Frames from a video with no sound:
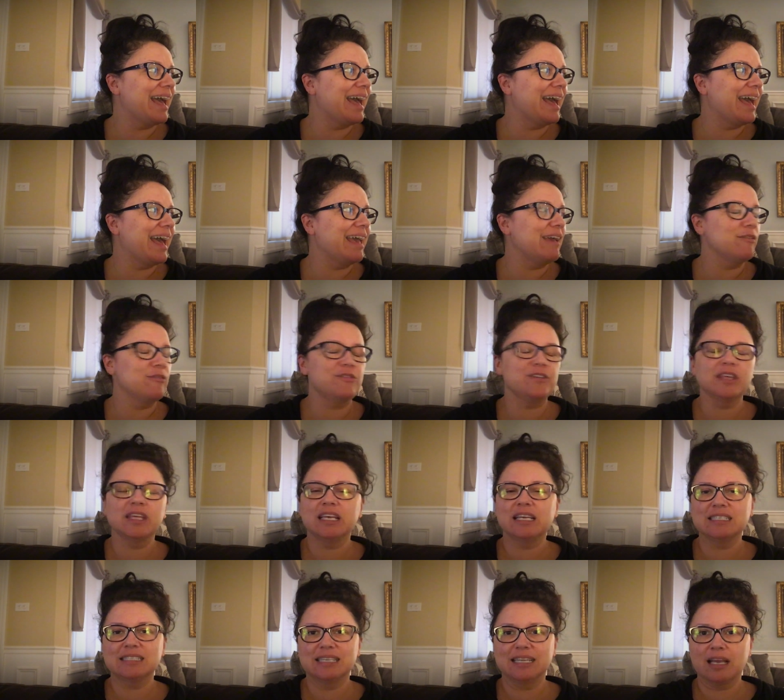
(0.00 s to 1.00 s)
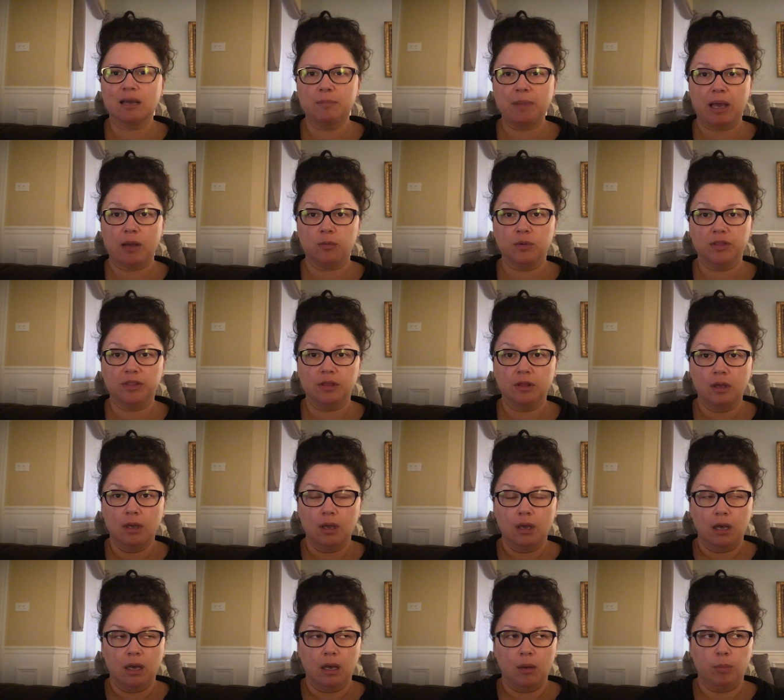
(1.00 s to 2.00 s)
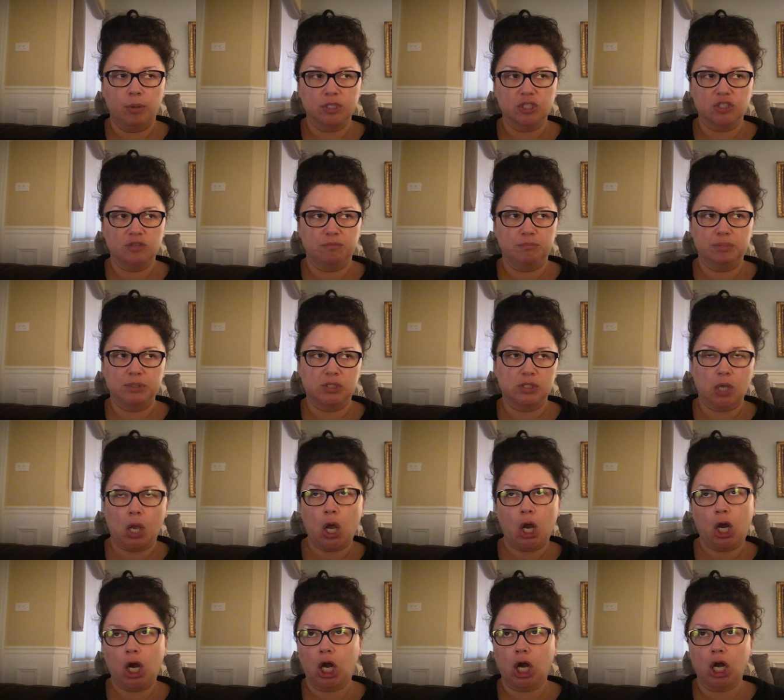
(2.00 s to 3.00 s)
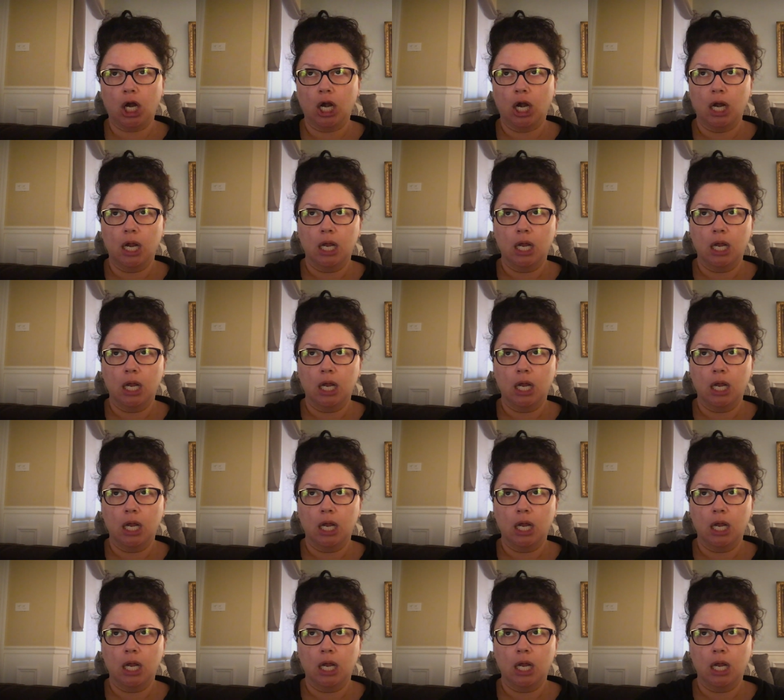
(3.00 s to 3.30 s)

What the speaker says: have a feeling he's going to come back with a bunch of bizarre